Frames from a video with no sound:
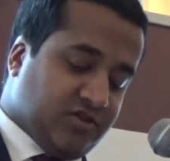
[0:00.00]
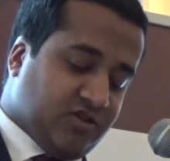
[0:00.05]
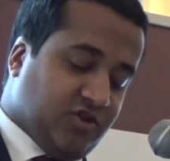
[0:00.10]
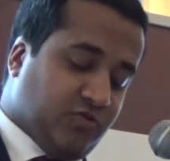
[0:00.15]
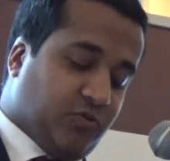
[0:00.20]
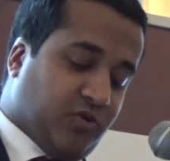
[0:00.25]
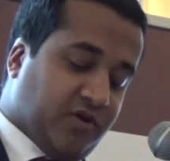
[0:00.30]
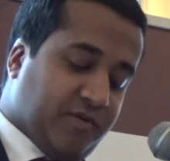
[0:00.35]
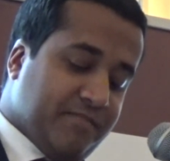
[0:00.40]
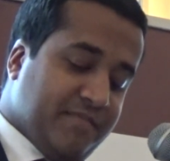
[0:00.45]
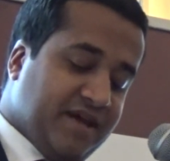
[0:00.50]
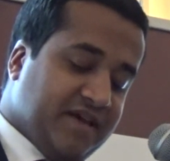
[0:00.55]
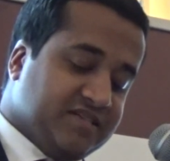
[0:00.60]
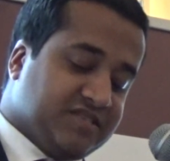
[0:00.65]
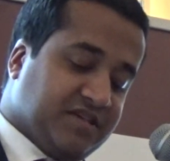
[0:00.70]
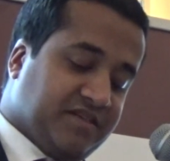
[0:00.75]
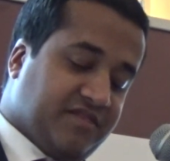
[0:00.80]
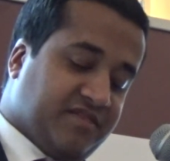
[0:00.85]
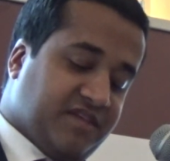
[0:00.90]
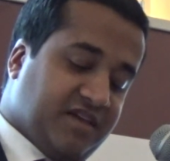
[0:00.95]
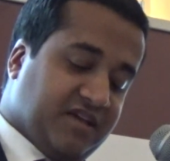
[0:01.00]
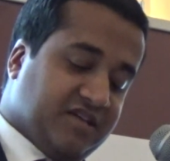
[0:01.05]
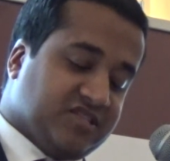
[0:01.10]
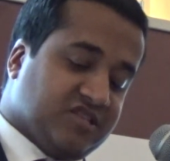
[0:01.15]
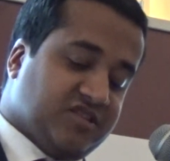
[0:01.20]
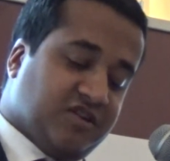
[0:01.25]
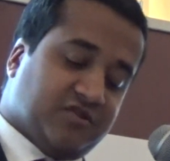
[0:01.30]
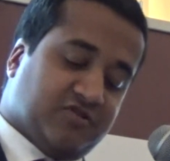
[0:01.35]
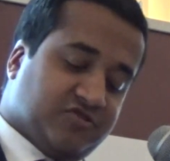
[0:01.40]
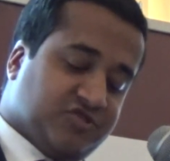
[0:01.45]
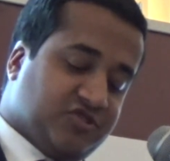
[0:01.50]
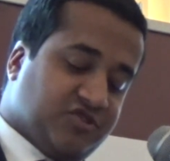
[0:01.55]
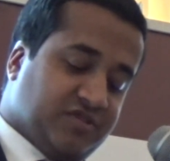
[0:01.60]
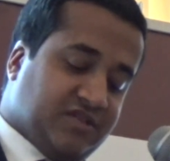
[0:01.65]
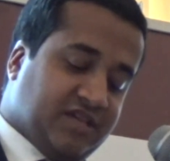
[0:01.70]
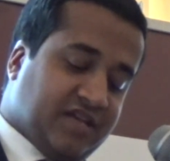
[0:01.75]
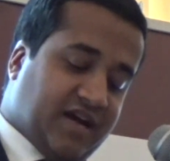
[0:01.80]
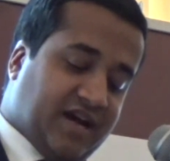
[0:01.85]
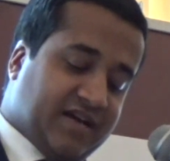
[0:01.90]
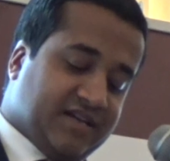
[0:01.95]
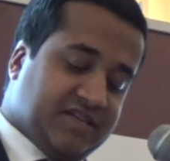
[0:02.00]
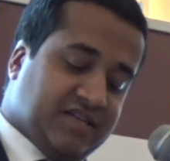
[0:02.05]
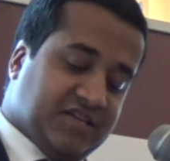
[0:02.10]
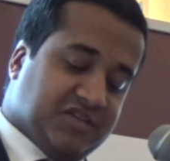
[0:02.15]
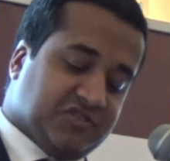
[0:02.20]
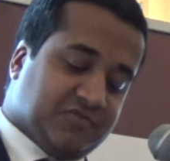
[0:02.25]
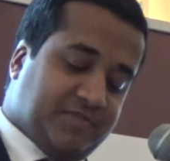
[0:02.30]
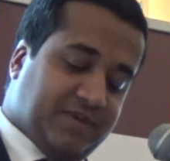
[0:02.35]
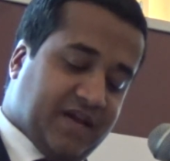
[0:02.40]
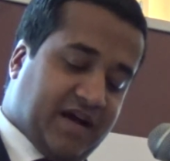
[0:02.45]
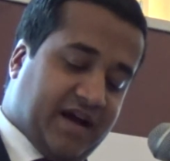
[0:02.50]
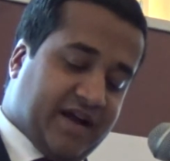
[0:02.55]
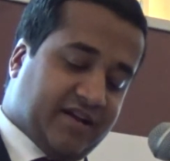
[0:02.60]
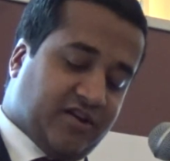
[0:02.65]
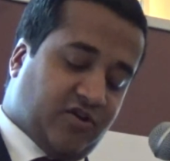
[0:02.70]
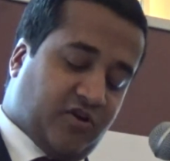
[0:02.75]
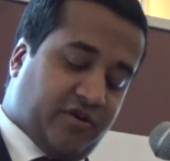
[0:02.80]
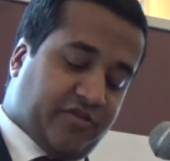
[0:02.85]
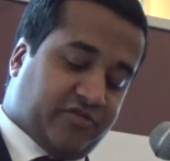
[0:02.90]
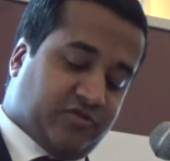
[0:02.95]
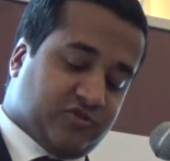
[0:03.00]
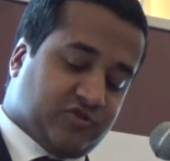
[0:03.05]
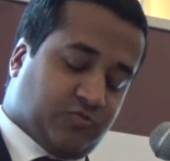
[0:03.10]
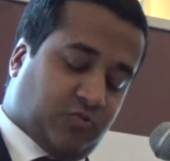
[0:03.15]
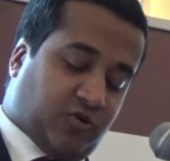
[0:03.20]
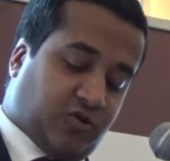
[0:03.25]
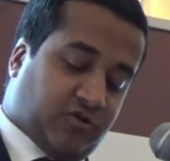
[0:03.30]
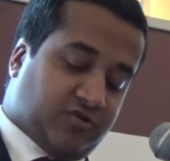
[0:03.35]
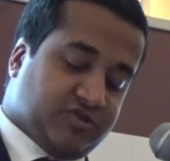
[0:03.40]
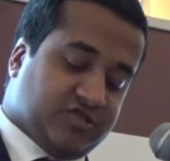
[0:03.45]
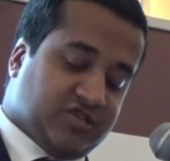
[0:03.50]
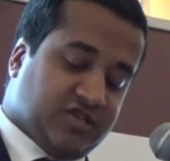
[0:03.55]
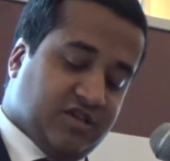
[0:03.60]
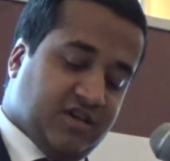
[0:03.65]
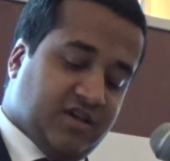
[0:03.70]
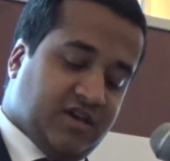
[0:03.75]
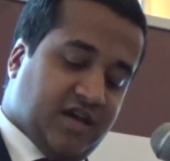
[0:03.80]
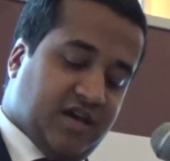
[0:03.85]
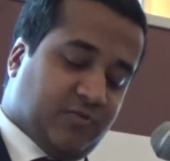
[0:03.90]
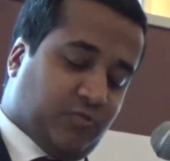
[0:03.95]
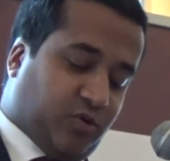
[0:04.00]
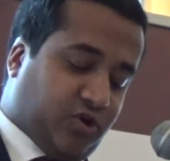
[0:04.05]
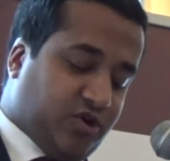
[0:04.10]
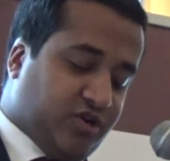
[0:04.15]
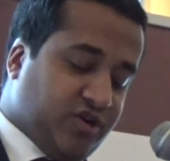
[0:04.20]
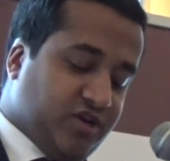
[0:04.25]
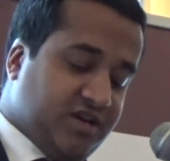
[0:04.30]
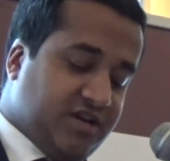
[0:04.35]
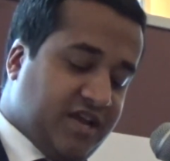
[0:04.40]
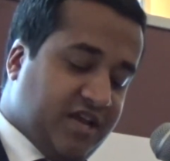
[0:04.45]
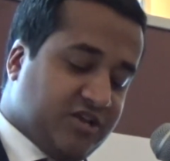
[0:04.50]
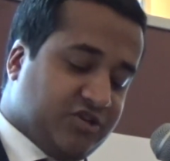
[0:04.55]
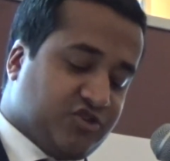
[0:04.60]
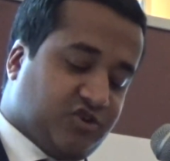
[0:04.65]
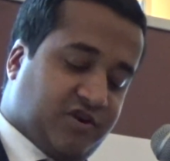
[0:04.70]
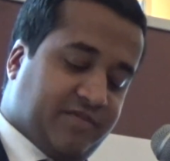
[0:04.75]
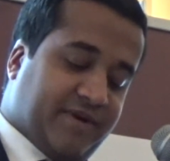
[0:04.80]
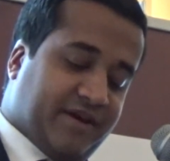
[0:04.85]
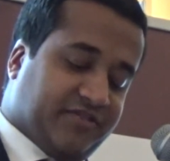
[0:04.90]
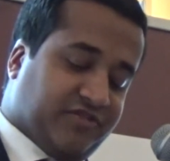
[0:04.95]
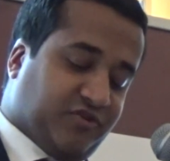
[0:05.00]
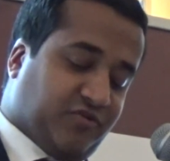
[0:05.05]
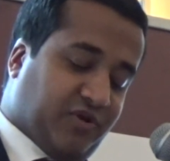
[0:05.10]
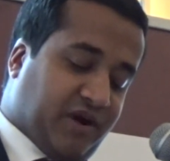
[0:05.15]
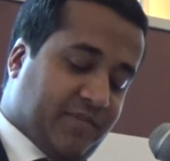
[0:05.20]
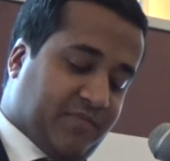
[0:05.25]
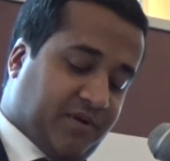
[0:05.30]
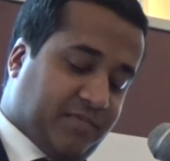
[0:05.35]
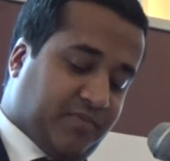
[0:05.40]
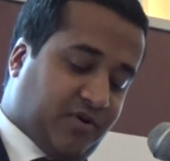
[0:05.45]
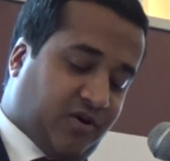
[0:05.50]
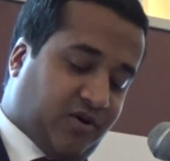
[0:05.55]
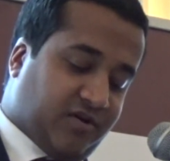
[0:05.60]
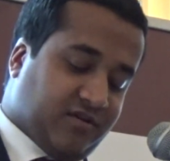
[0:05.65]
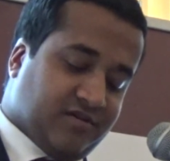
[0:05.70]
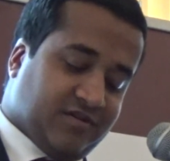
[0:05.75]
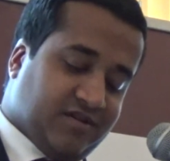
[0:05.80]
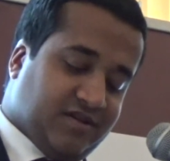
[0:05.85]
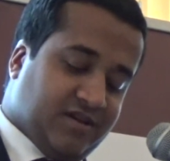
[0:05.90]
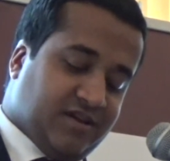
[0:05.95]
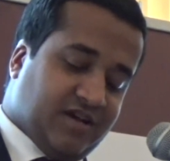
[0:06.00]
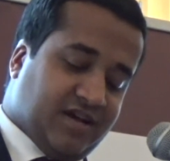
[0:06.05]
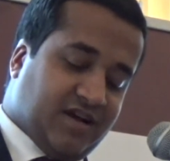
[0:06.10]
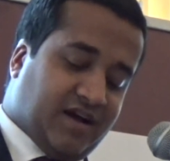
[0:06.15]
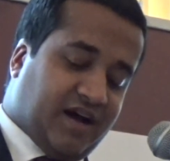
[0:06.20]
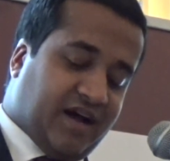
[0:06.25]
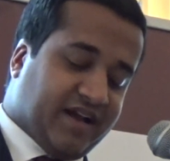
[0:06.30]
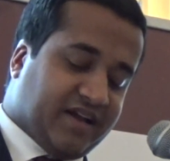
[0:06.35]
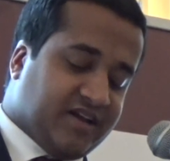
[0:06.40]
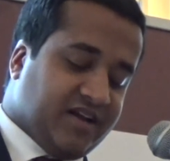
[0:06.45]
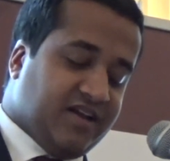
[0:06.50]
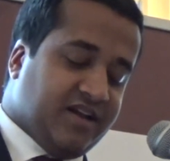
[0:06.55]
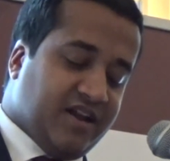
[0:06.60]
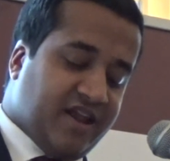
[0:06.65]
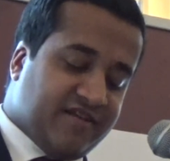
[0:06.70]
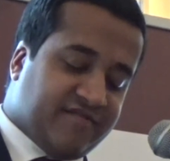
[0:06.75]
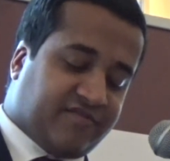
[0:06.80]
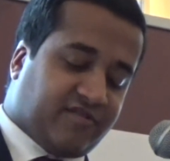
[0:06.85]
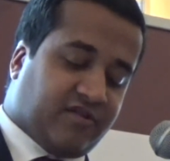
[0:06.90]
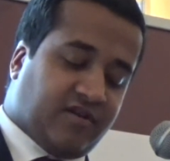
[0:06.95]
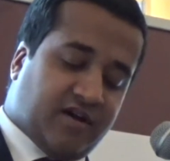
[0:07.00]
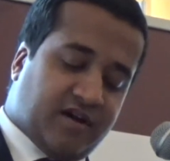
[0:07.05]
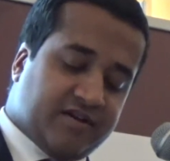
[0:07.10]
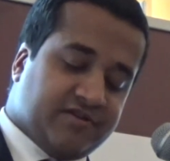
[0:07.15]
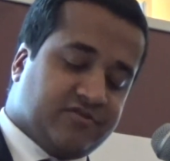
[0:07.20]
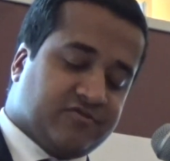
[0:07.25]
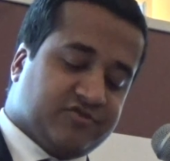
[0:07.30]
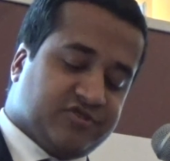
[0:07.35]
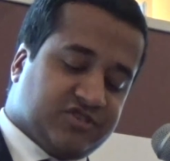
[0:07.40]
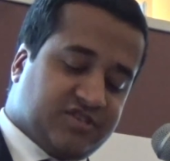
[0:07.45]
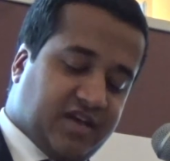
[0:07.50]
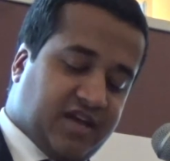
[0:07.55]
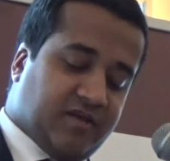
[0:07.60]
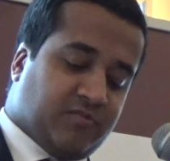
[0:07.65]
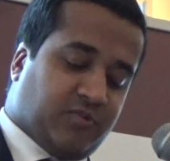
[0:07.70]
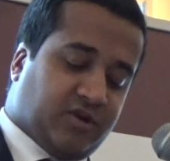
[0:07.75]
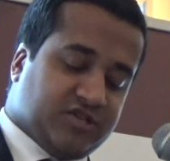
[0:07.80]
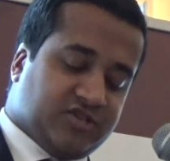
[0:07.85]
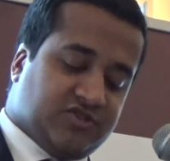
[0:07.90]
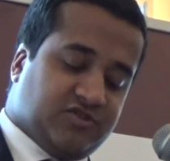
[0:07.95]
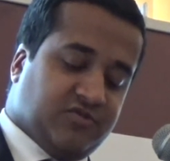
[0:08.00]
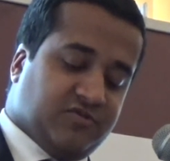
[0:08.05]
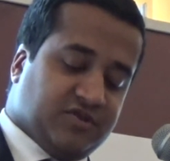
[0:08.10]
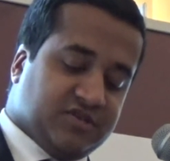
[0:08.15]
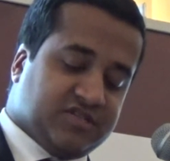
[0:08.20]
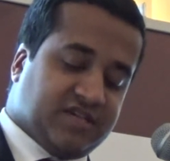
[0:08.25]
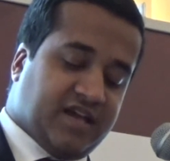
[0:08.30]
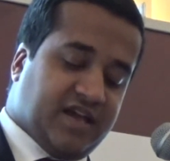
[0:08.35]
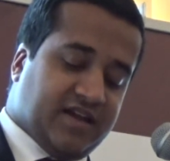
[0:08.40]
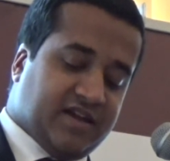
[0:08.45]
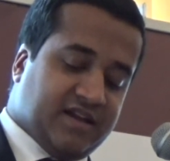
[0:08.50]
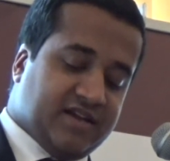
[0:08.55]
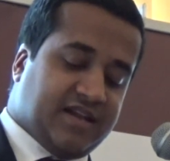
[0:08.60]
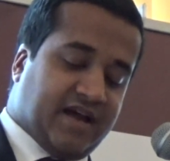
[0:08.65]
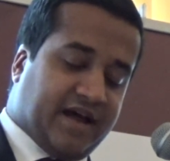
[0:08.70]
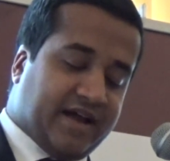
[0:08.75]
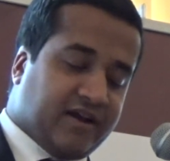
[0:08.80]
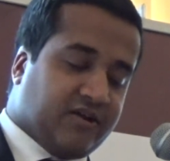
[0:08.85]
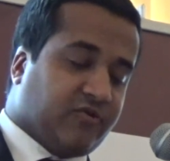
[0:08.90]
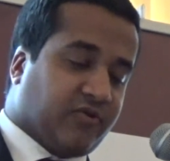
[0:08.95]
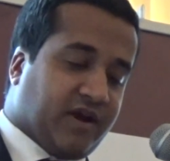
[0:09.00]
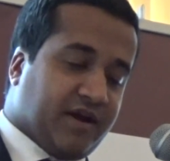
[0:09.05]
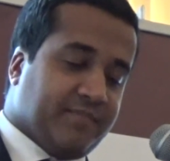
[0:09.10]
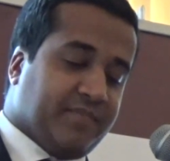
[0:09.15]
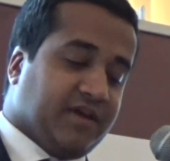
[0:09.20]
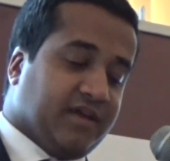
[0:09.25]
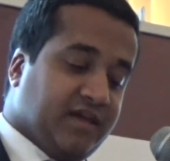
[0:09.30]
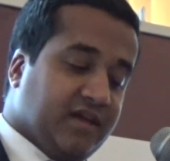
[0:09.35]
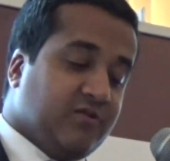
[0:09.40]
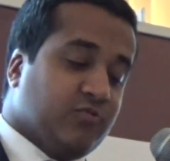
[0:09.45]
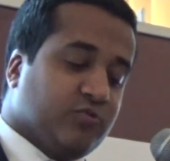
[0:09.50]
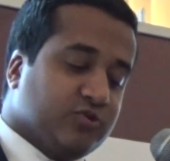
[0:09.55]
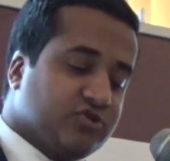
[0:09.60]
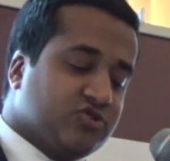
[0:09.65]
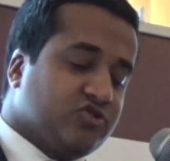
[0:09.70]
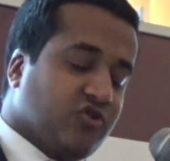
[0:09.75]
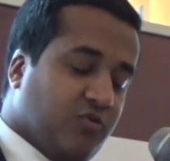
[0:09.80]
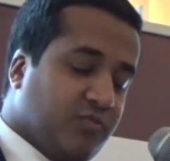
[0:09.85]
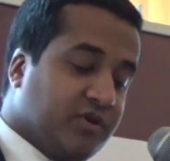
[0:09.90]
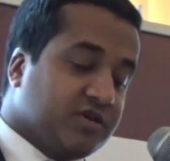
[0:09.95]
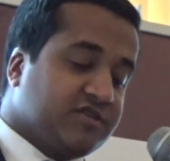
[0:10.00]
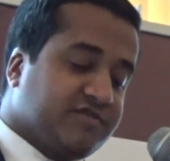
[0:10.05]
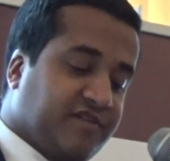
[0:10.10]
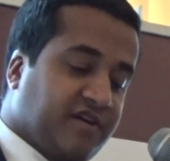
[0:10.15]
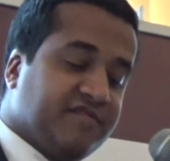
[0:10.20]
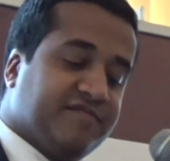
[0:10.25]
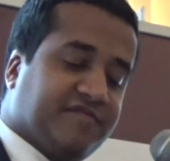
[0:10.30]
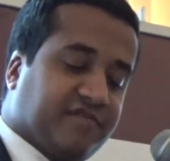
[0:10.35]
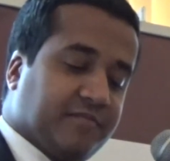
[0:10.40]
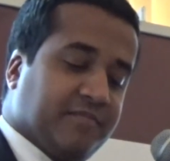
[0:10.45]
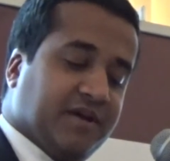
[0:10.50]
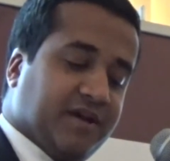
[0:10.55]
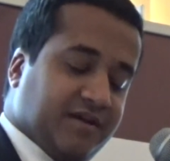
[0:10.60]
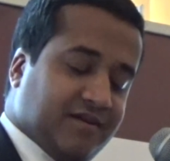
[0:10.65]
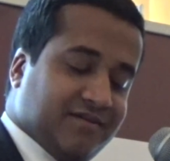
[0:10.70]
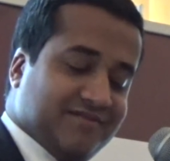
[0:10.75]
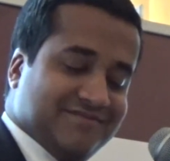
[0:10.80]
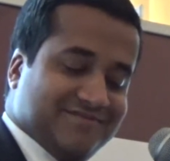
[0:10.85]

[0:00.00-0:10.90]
You wrote amazing things and understood the ideas behind an author's words and were good-natured about the grammar part. I could never understand why students hated diagramming. It was so much fun for them.